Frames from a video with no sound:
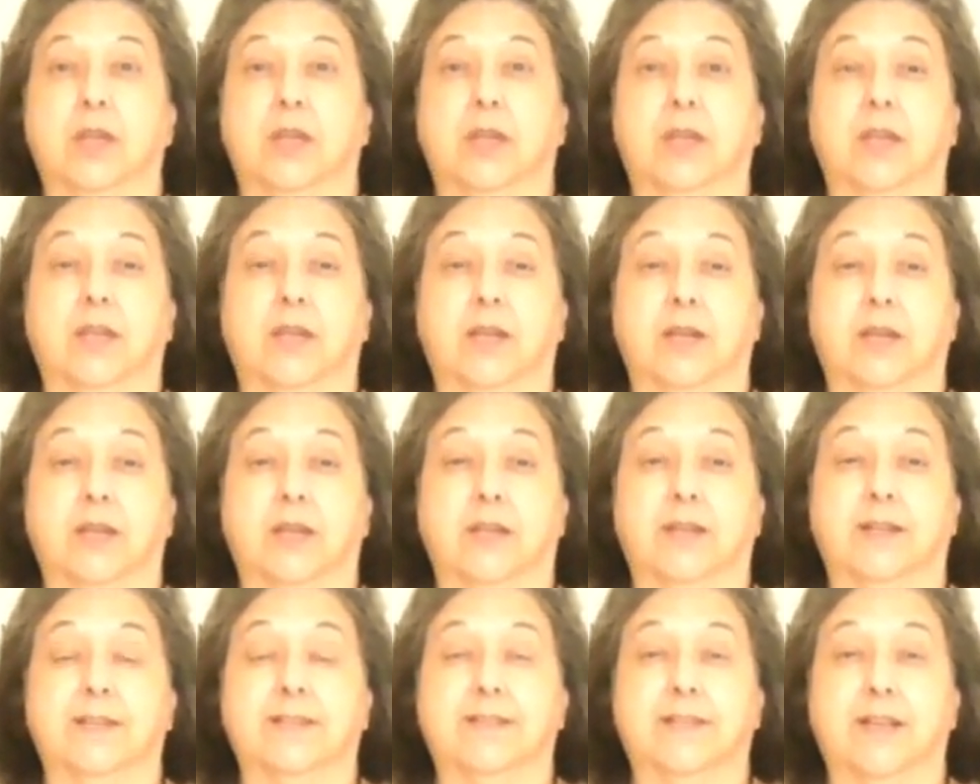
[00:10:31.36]

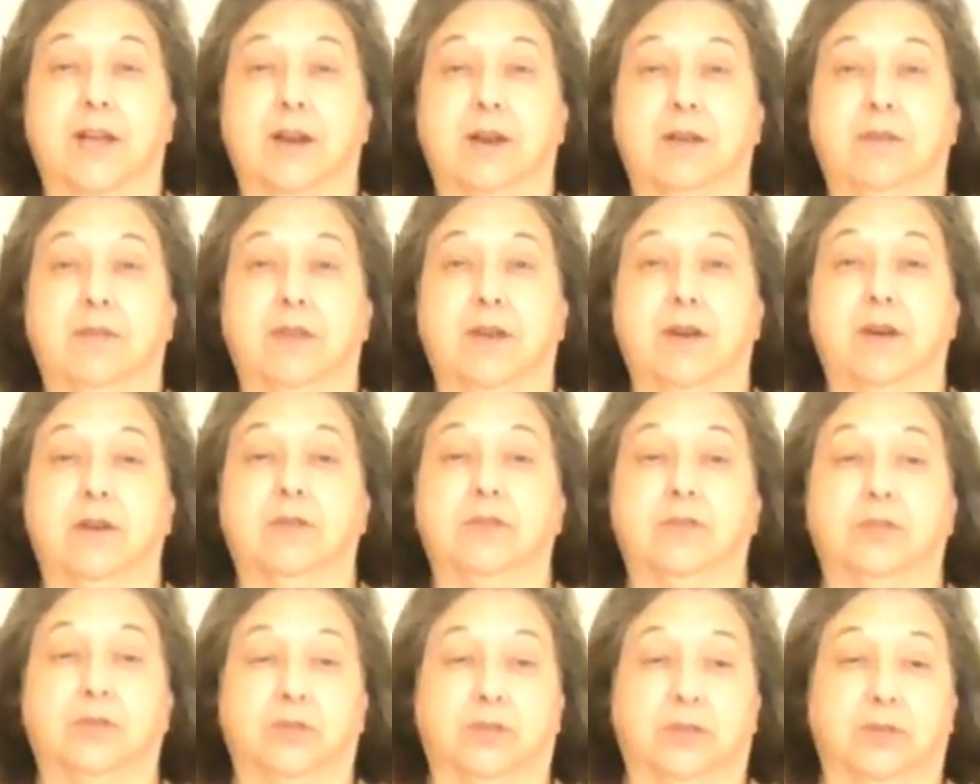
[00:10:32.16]
inside of there
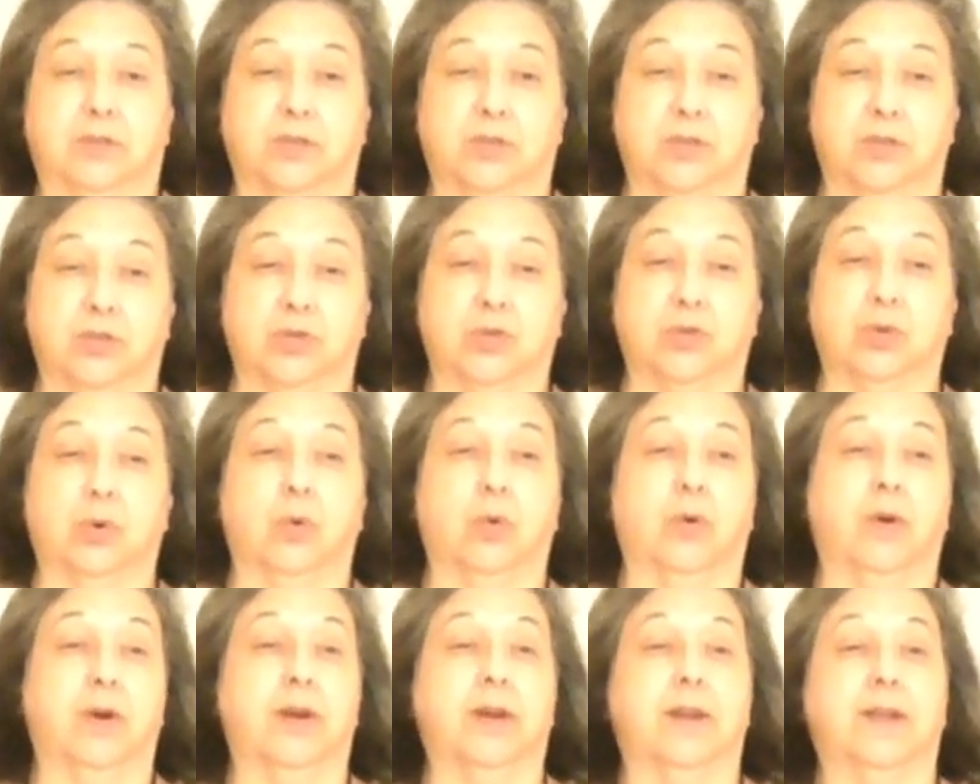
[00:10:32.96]
to
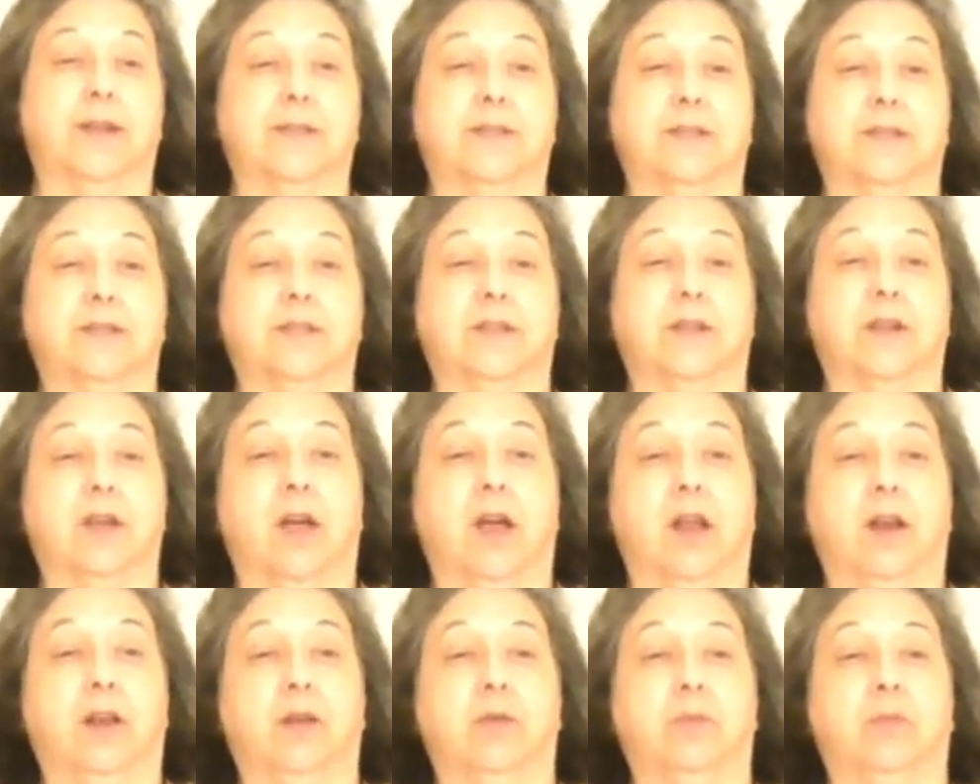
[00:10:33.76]
store it, because it's an
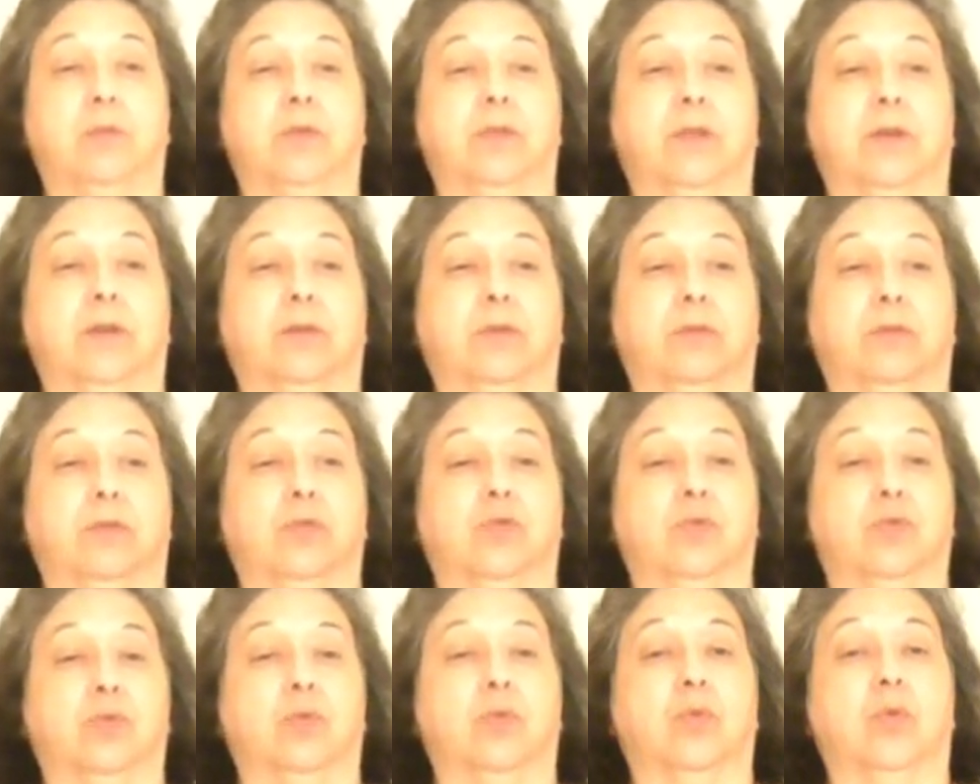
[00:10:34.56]
island with a little
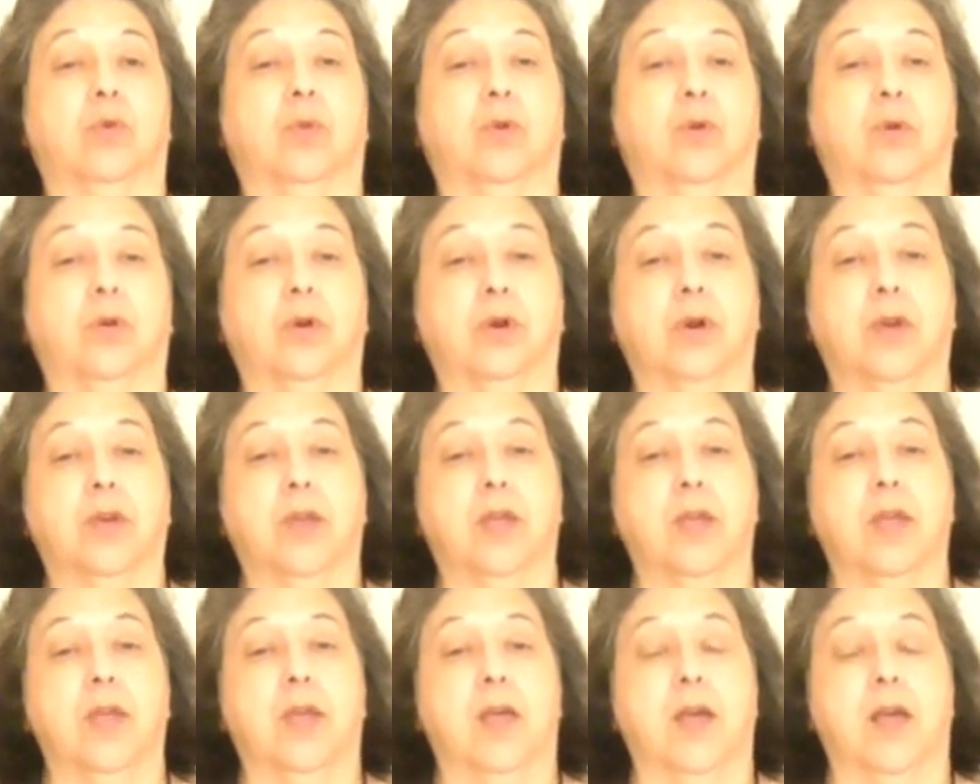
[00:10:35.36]
drawer,
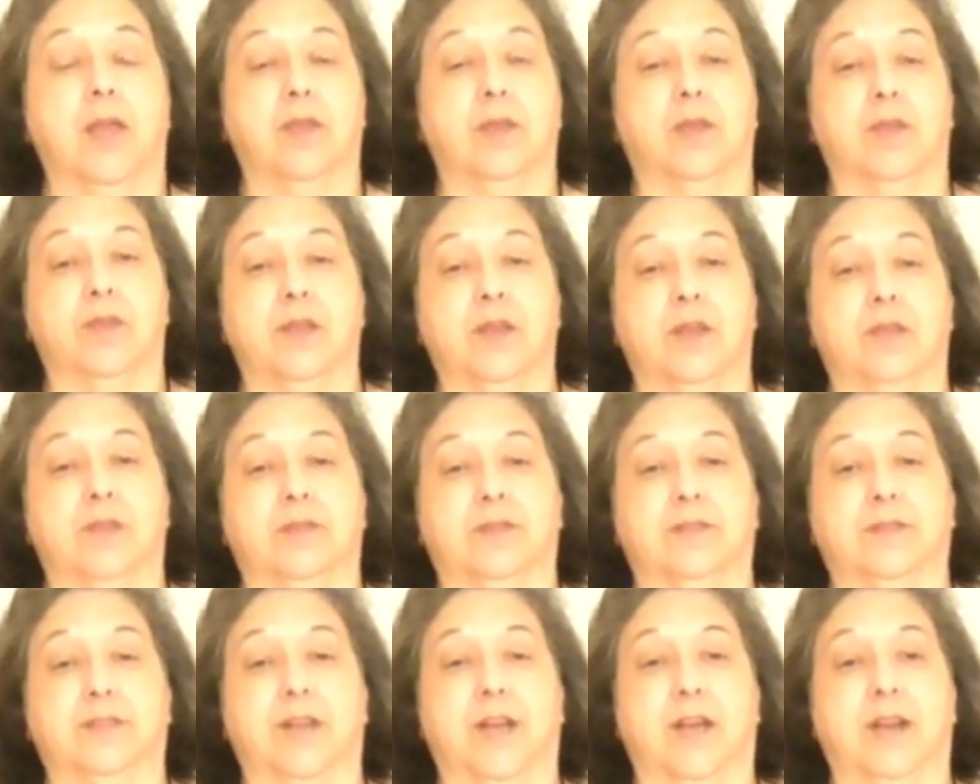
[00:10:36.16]
and then the other
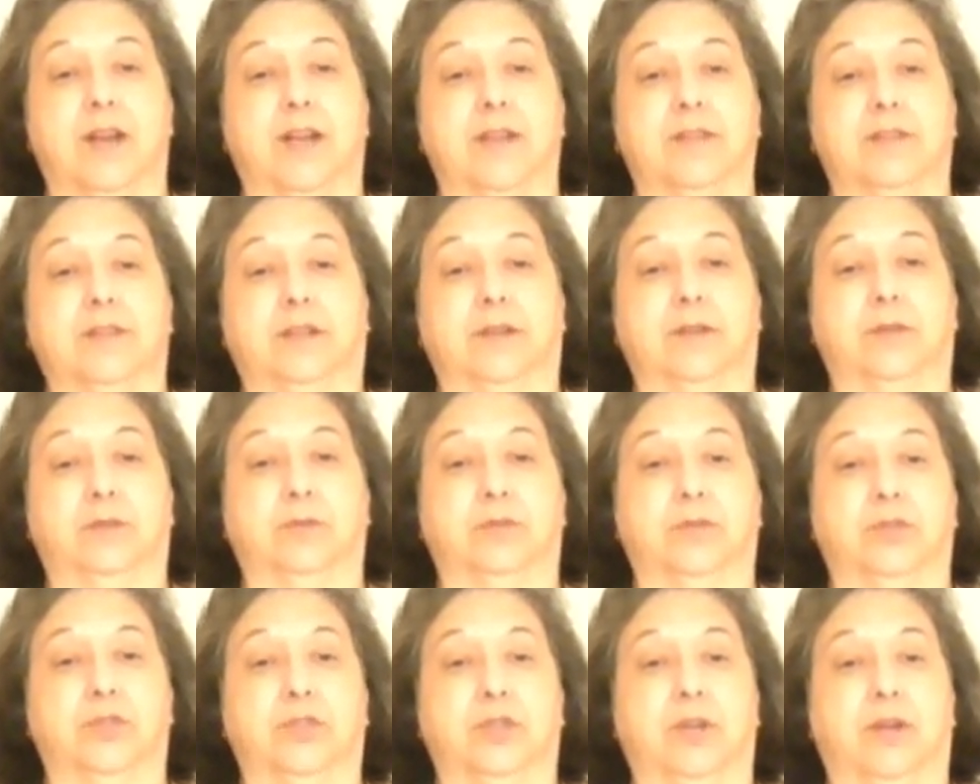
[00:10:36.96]
side has a
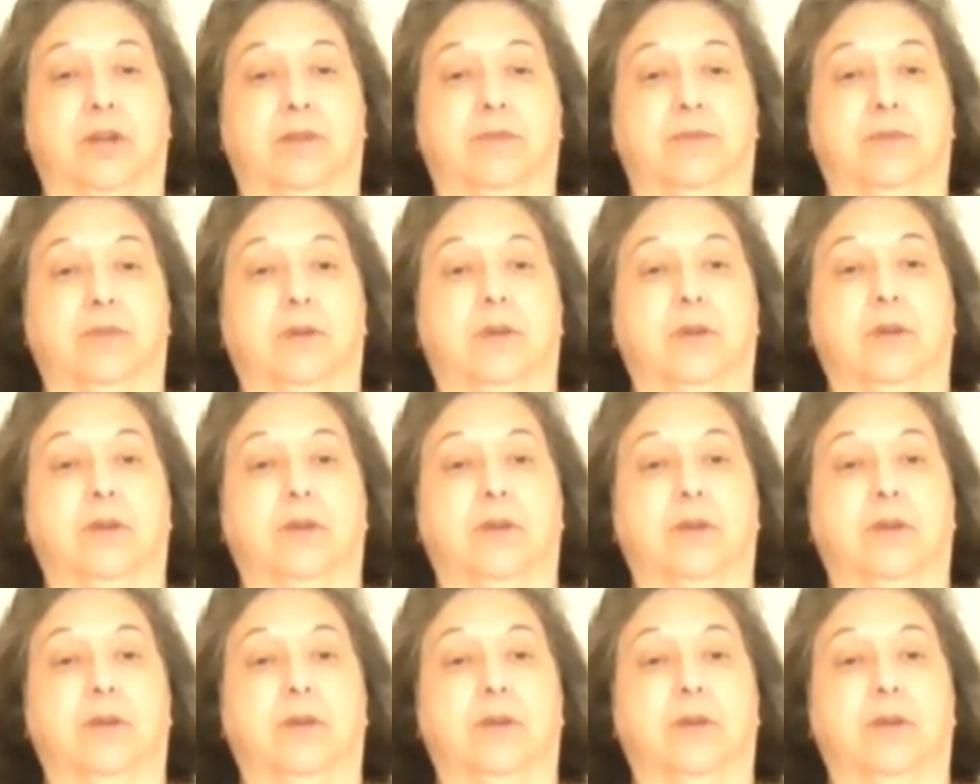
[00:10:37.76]
little shelf.